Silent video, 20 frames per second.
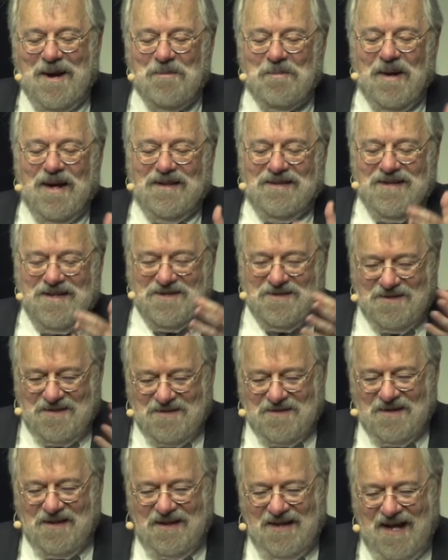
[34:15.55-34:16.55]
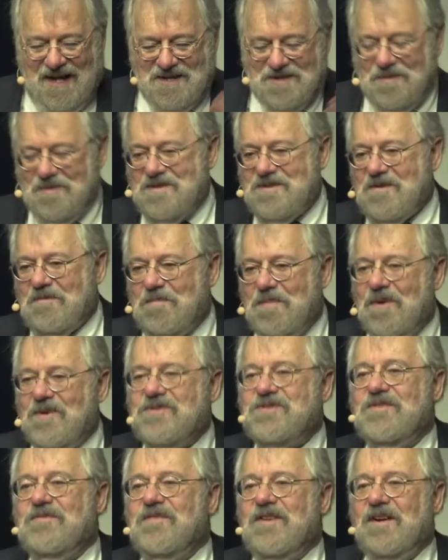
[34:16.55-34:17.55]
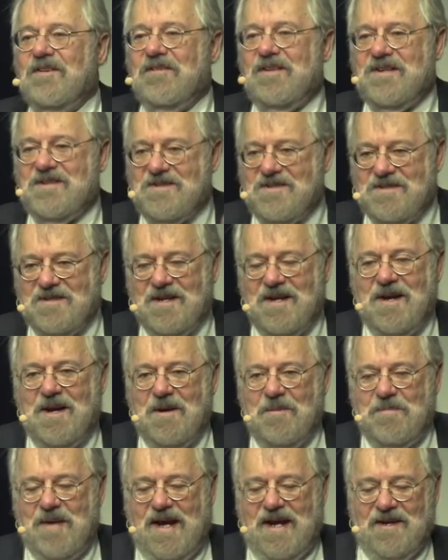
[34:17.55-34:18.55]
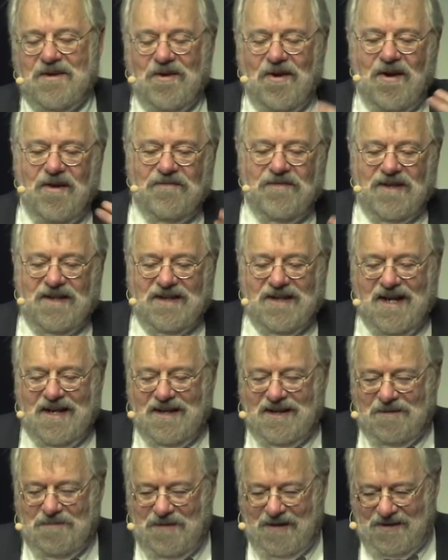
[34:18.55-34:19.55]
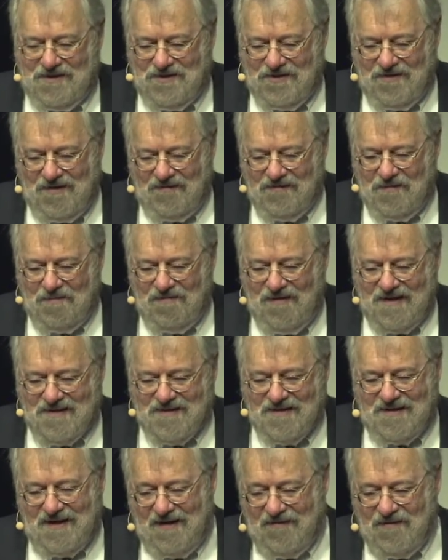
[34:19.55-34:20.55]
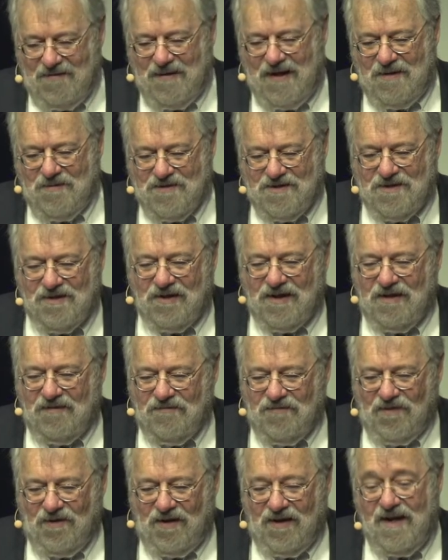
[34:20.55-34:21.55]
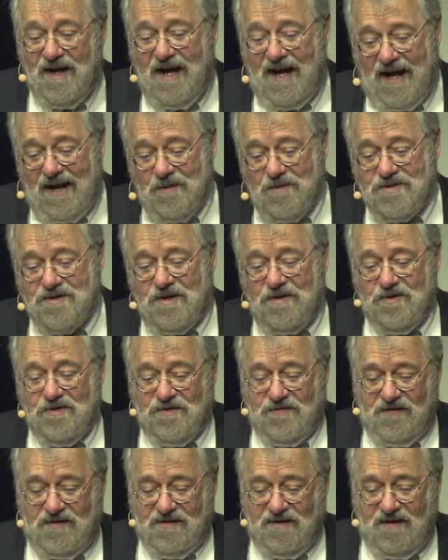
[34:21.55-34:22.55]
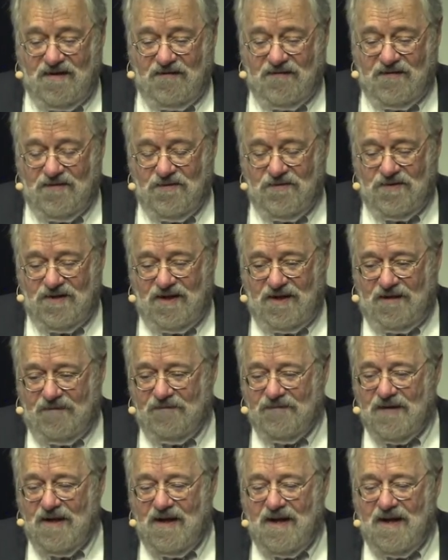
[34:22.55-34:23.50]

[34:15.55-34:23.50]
But this is a case where perseverance paid off in getting a picture of the president that everybody was looking for, and it was a news photographer who did it.